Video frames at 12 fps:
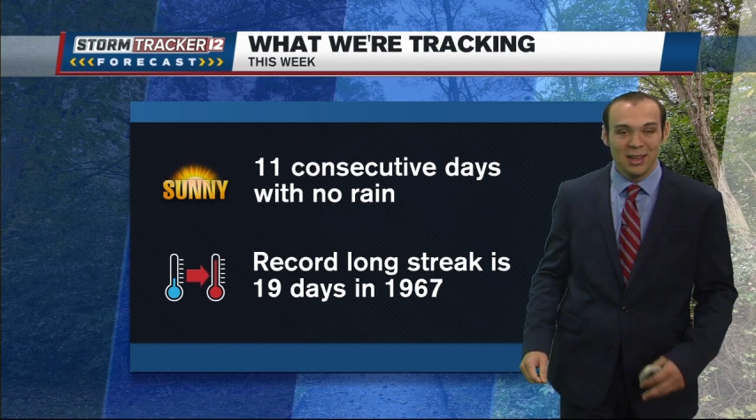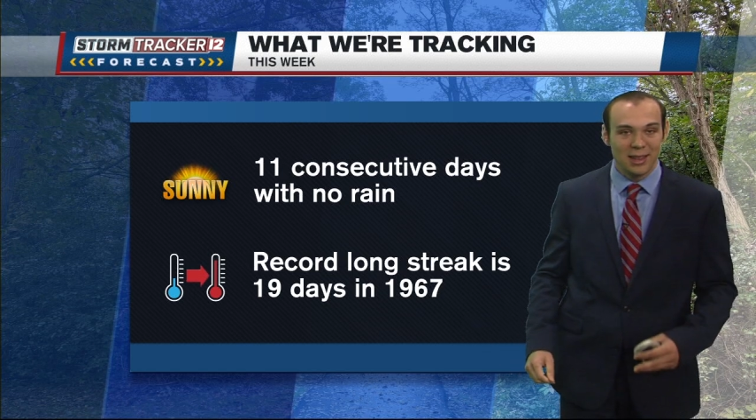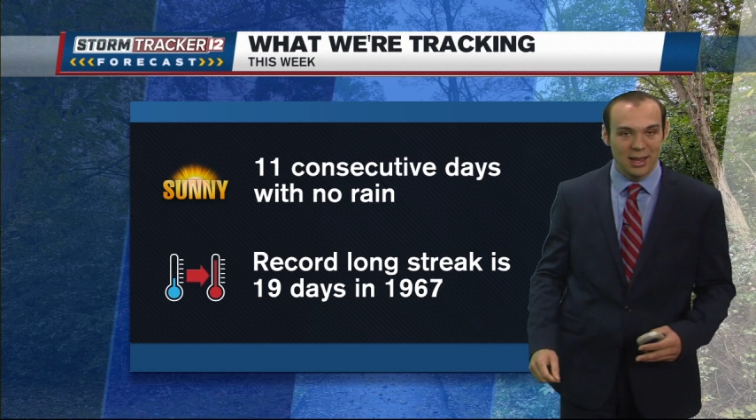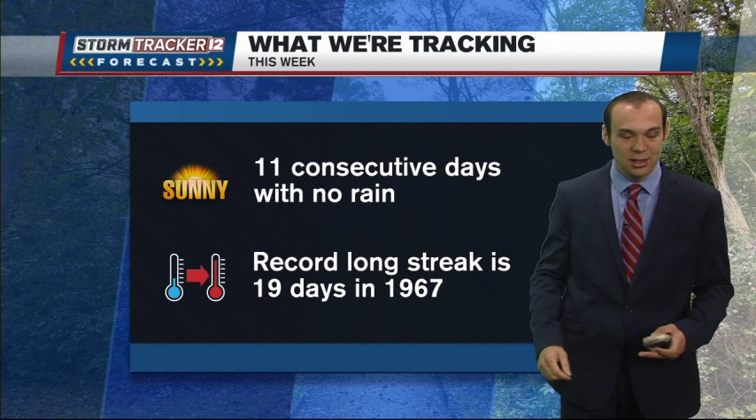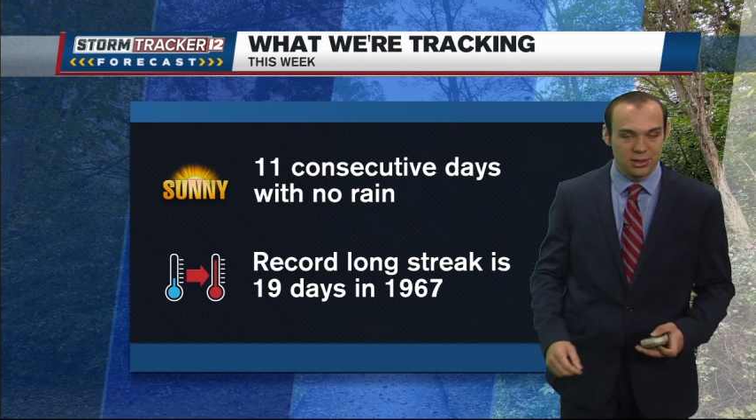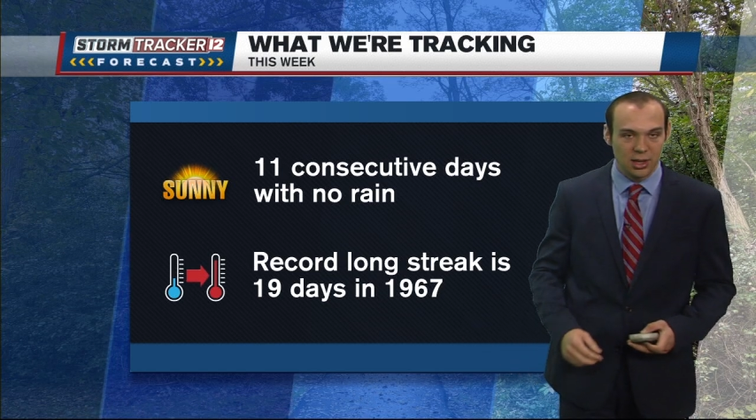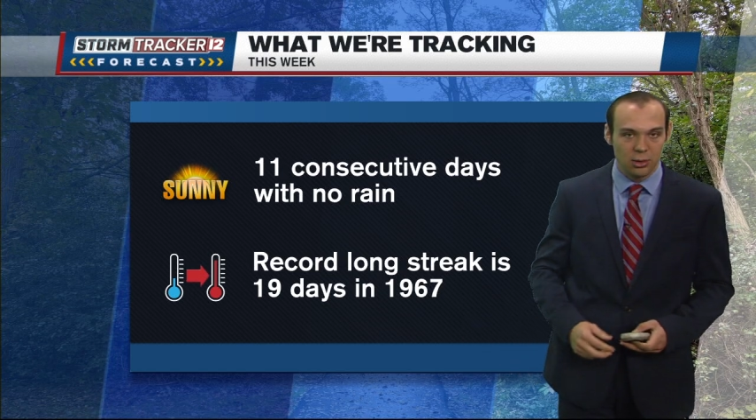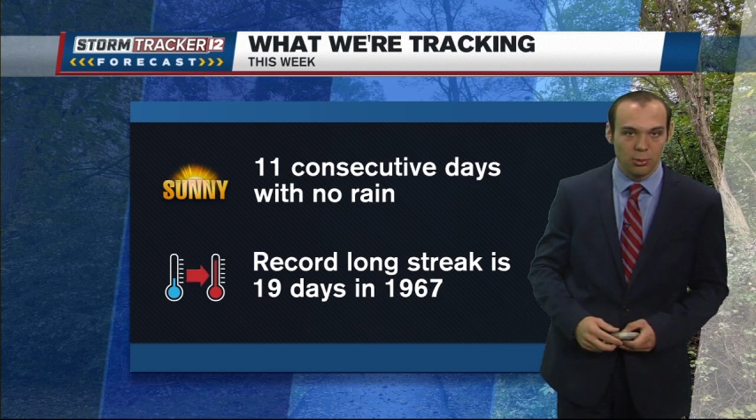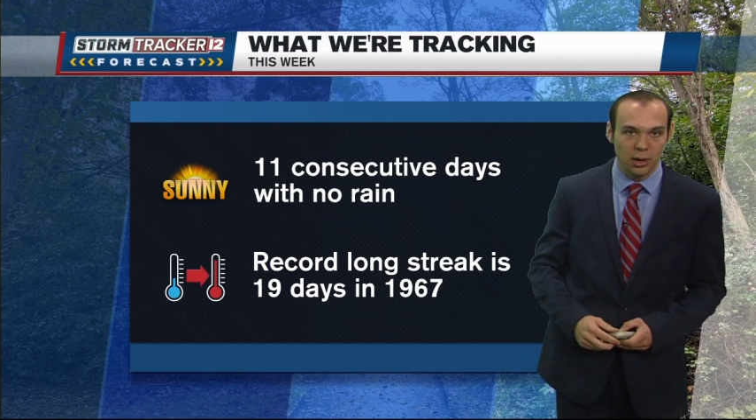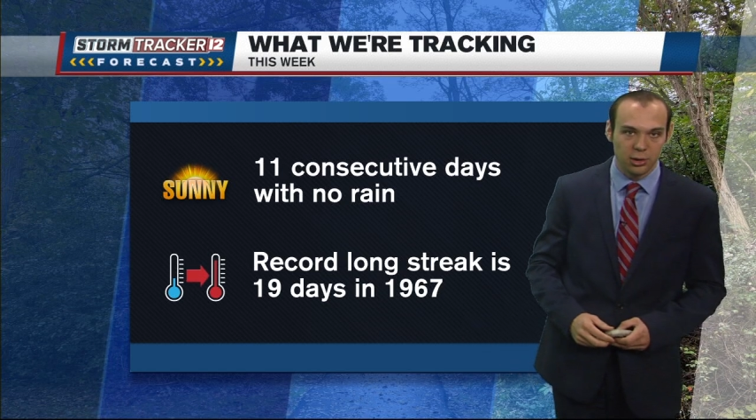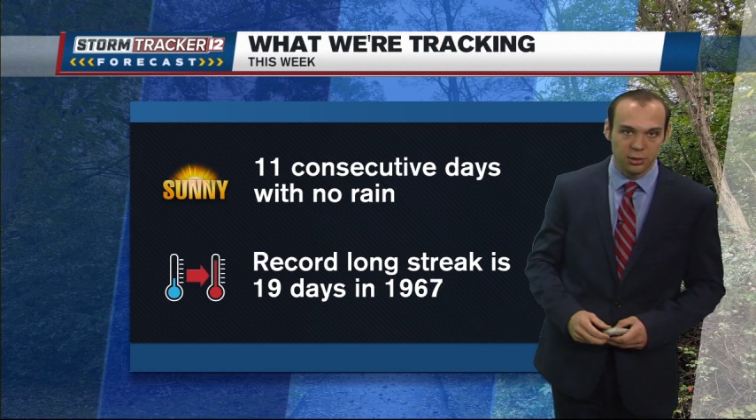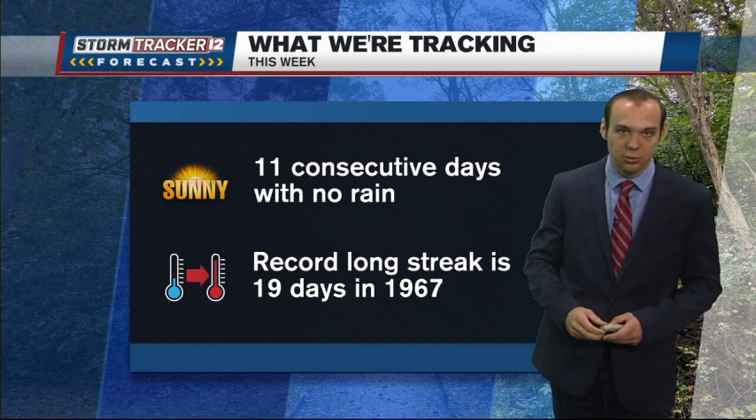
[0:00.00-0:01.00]
That is a
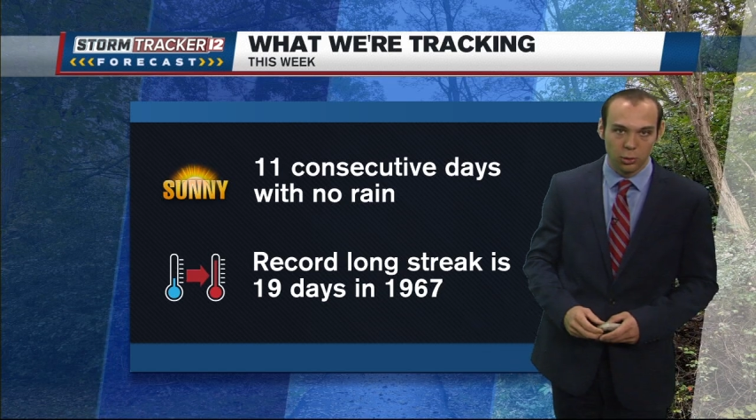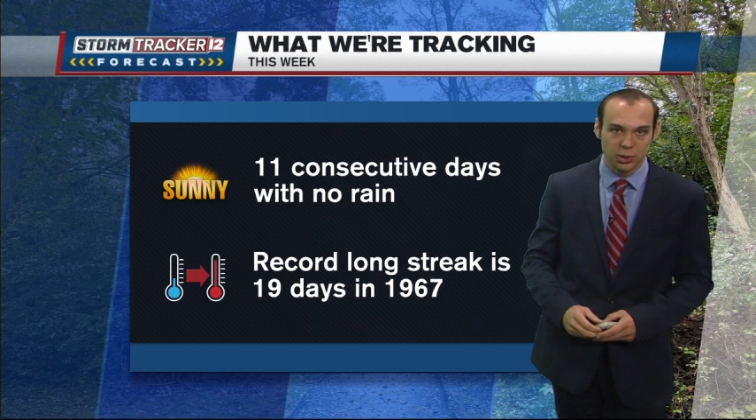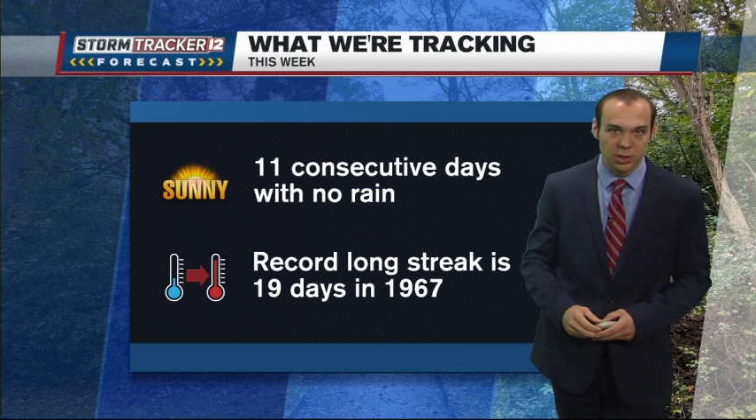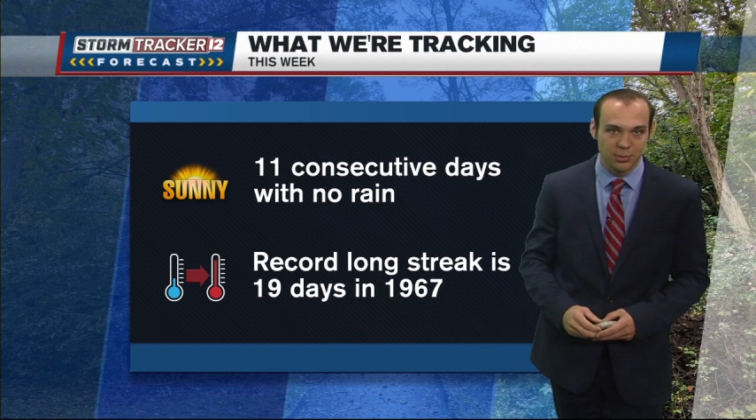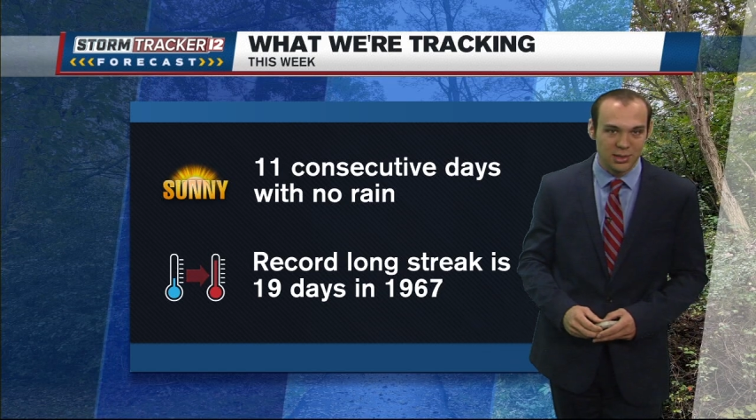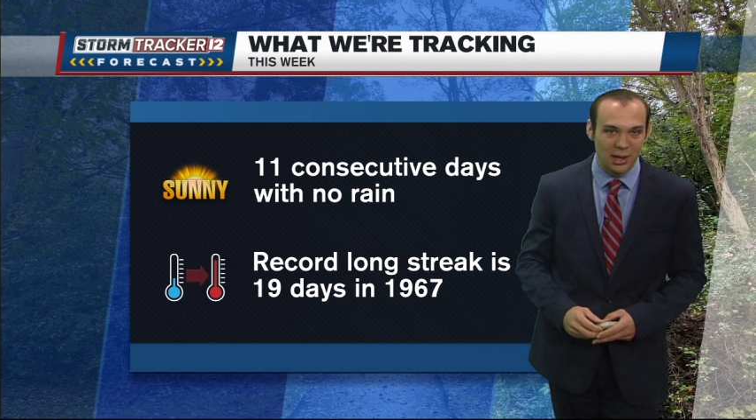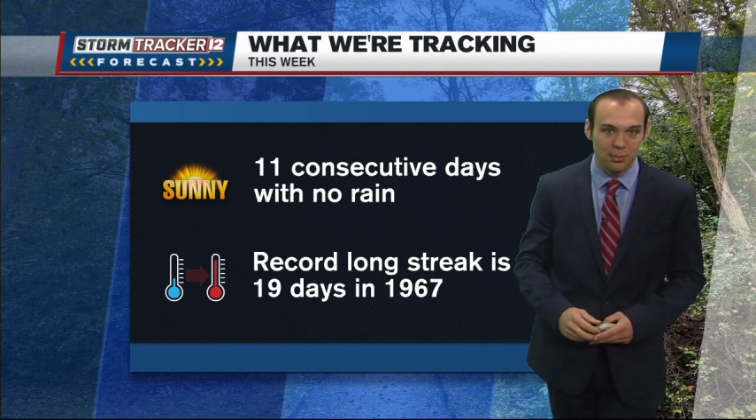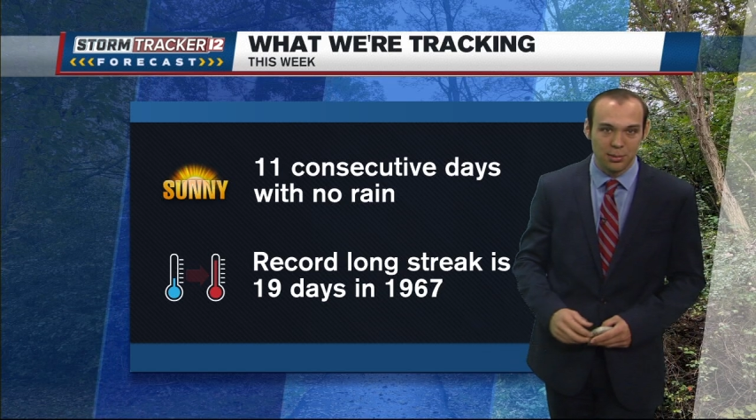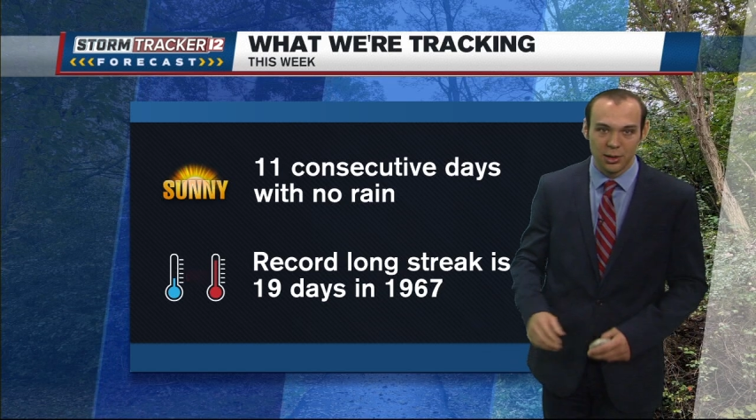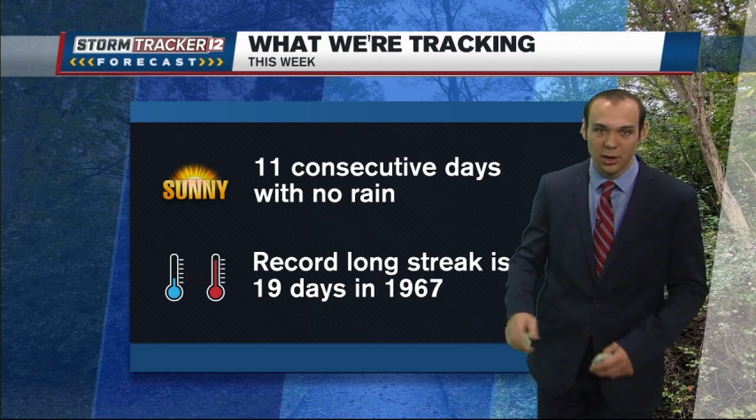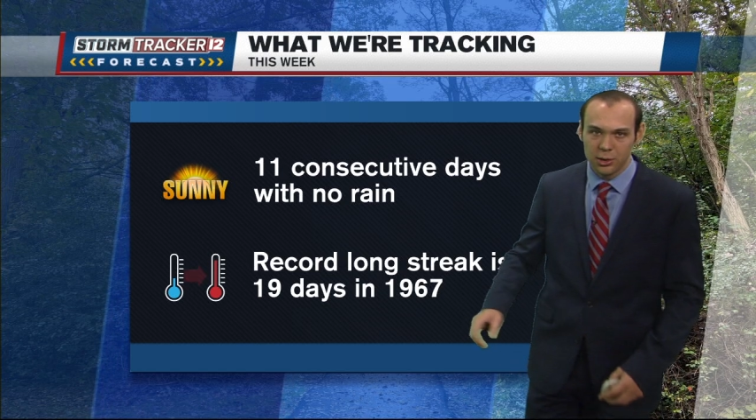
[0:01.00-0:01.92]
record for September,